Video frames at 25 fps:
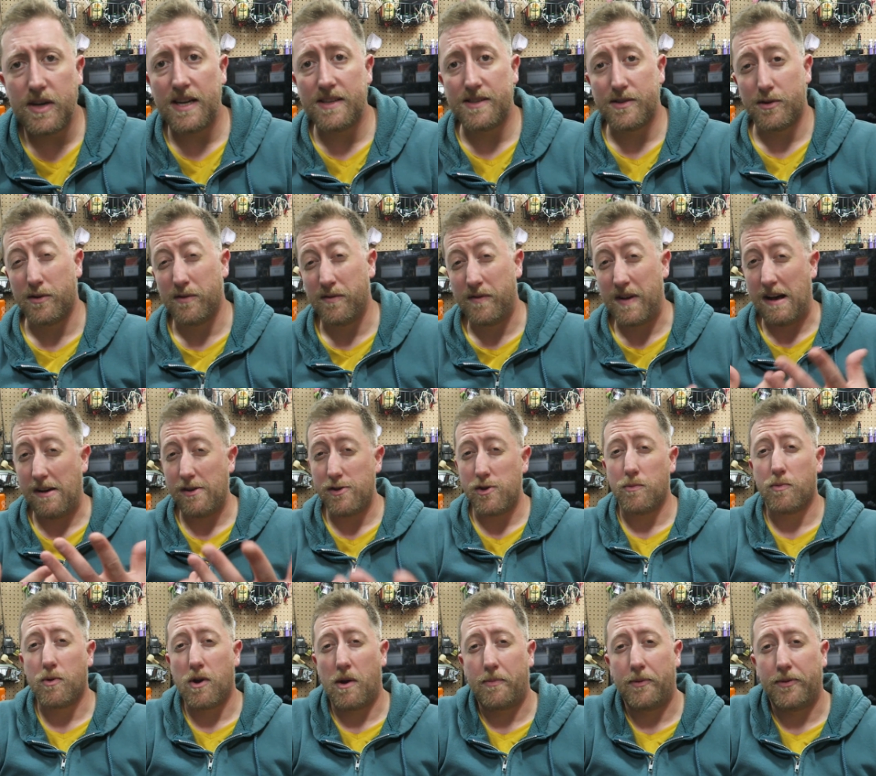you guys that are
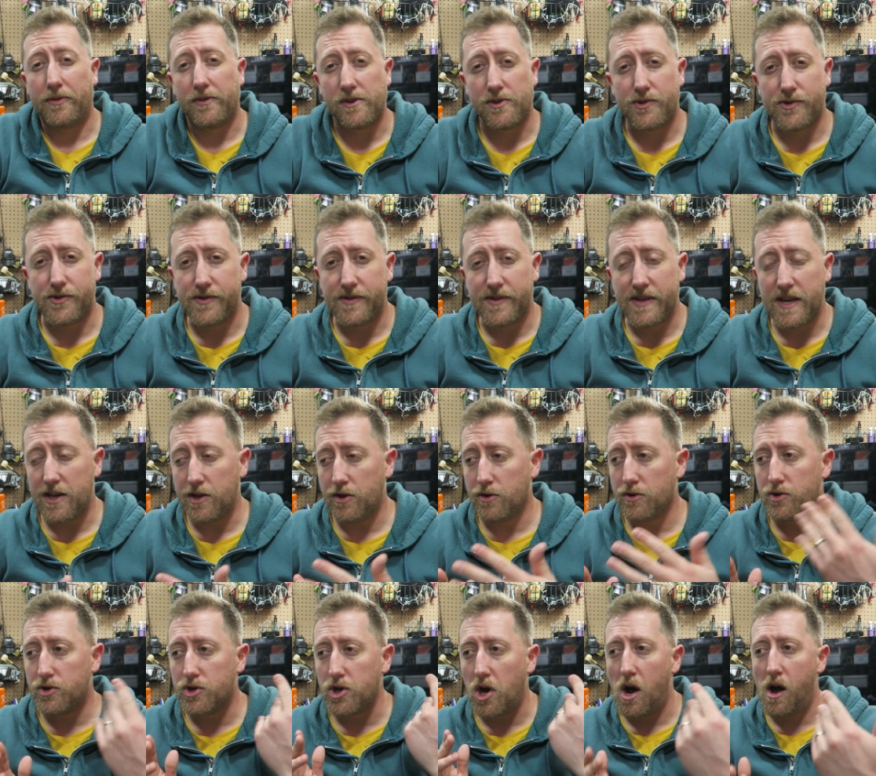value propositions, that
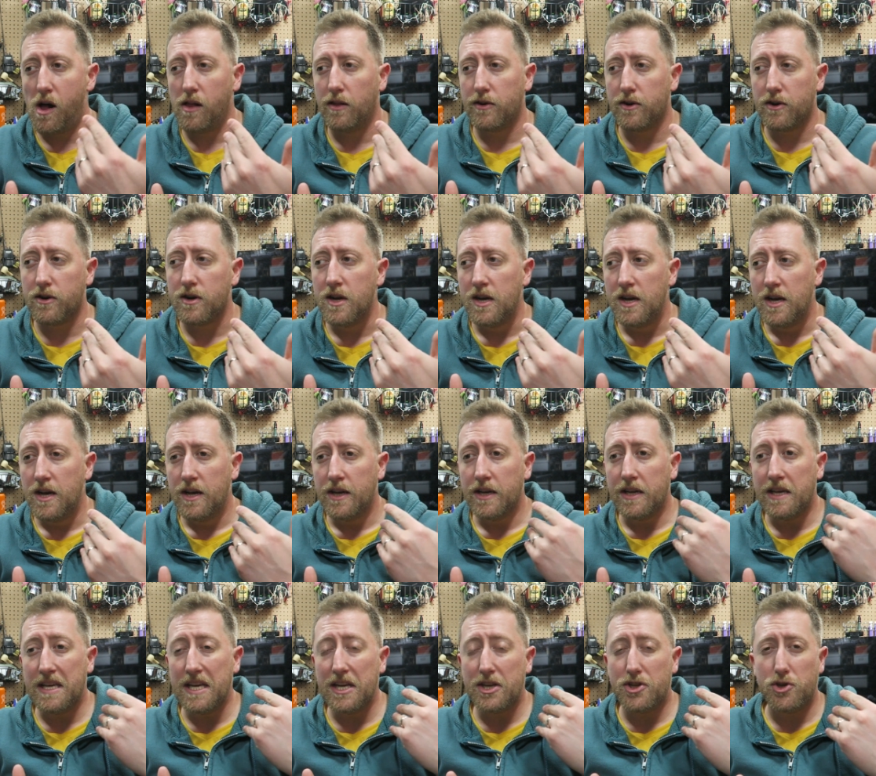your dollar
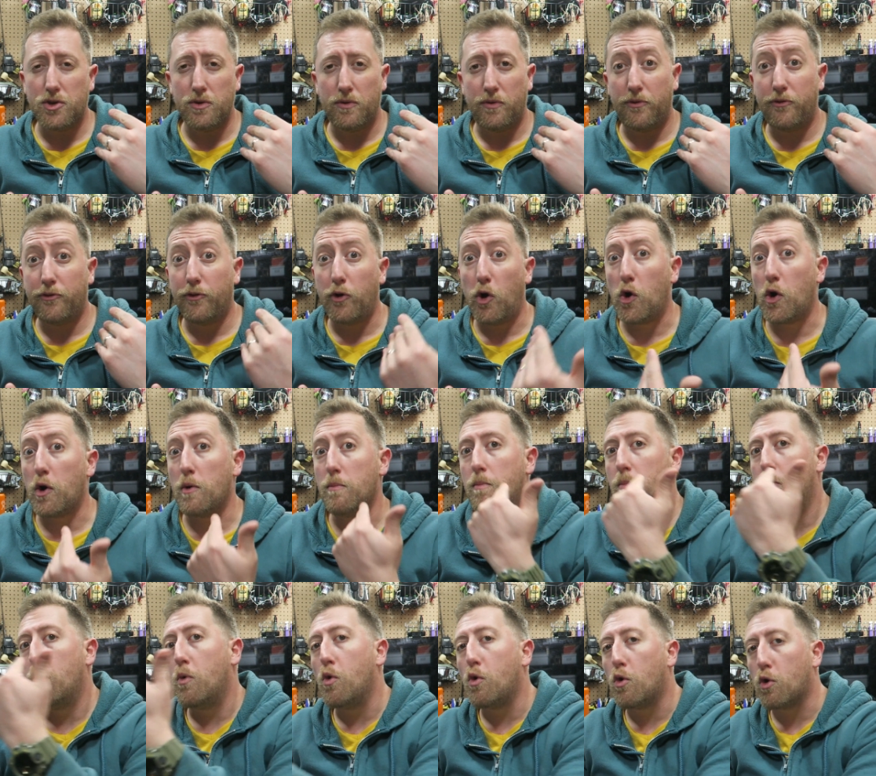gets you far
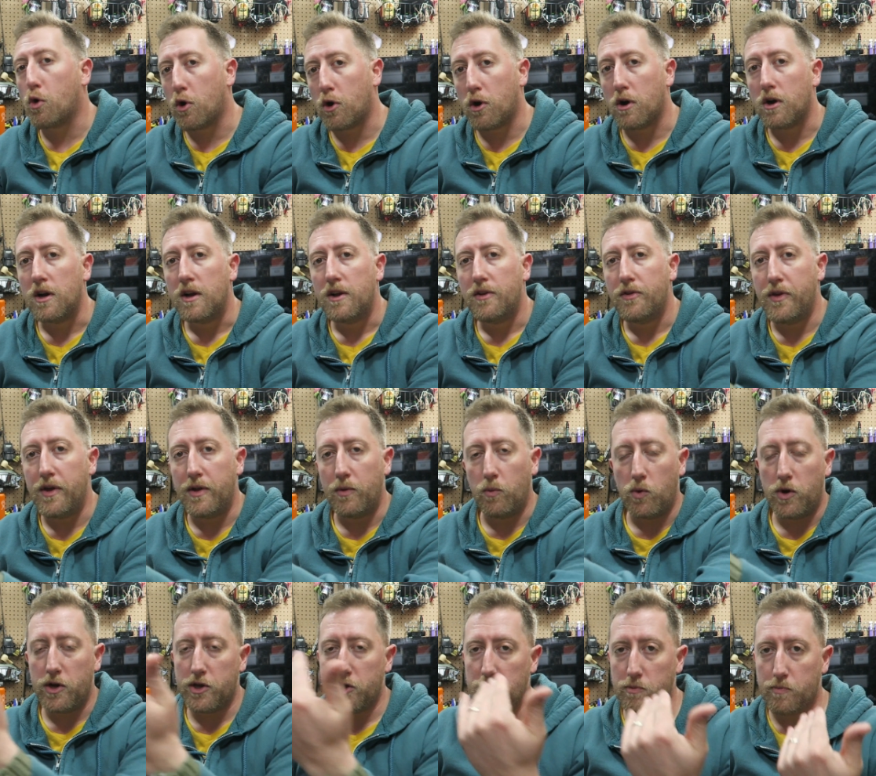more than
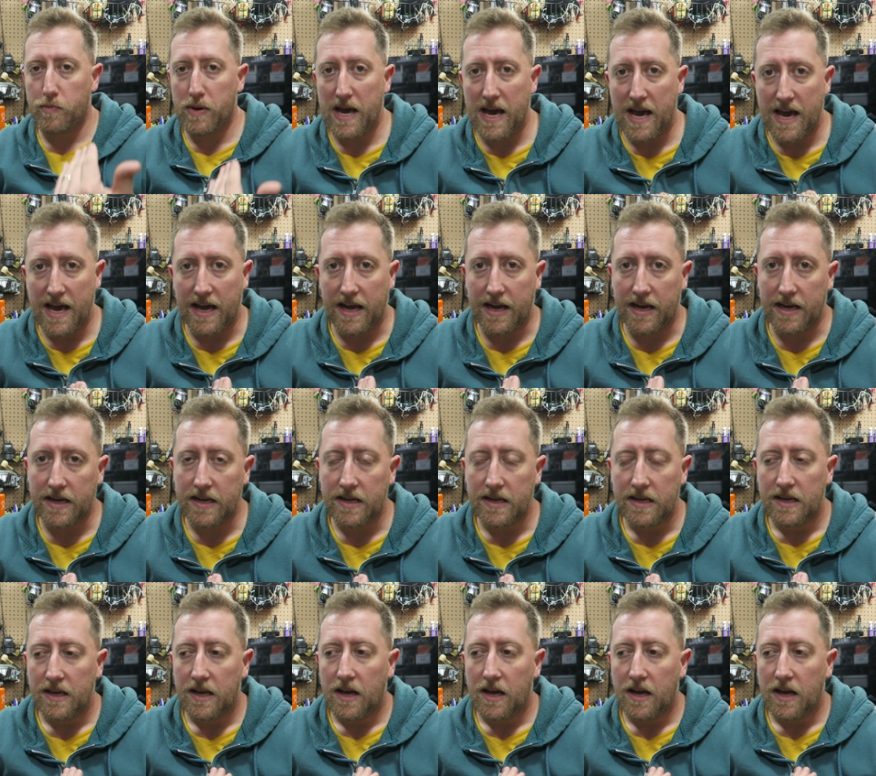what you paid.